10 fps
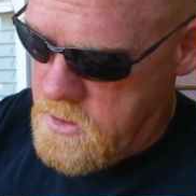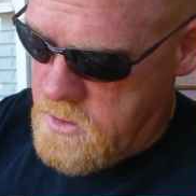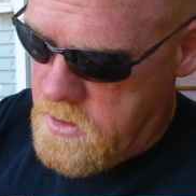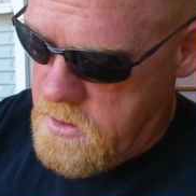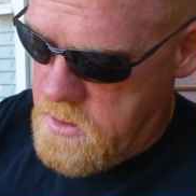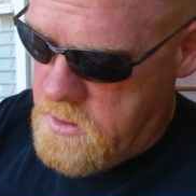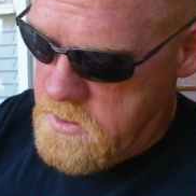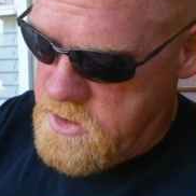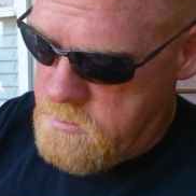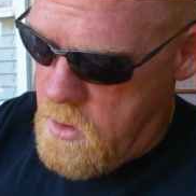a
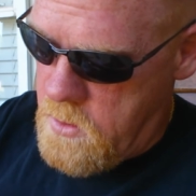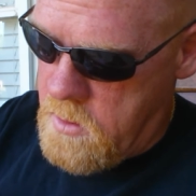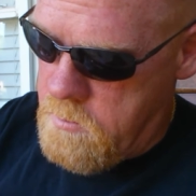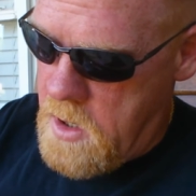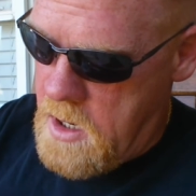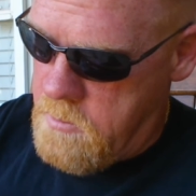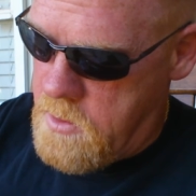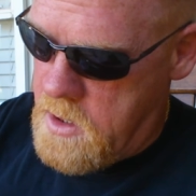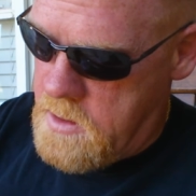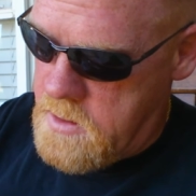good smoking pipe right